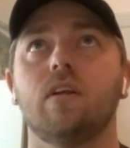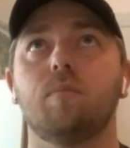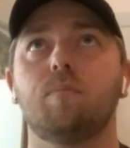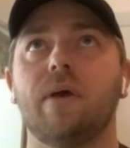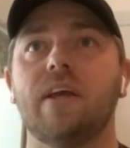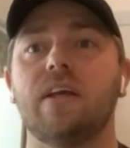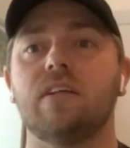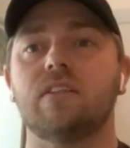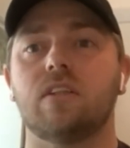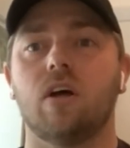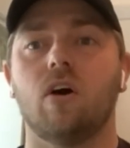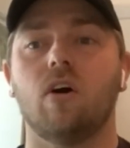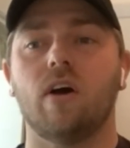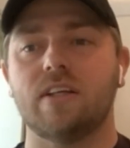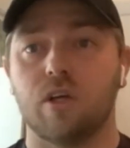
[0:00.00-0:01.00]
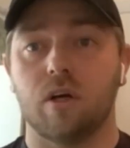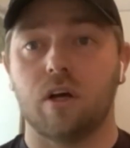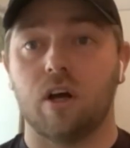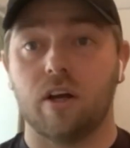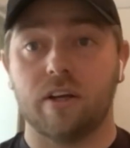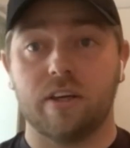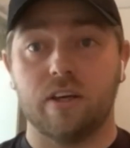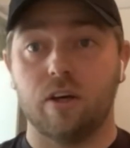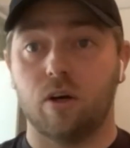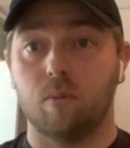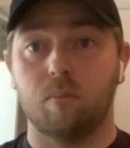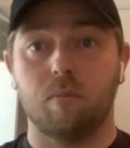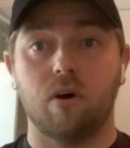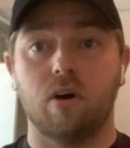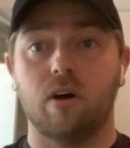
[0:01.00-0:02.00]
the piece that I see
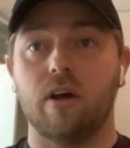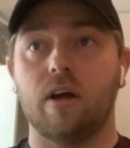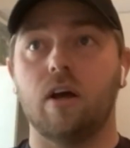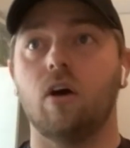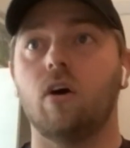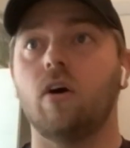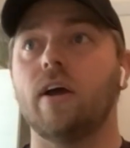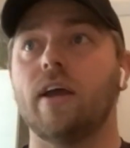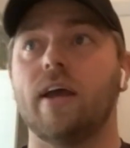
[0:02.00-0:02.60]
the most,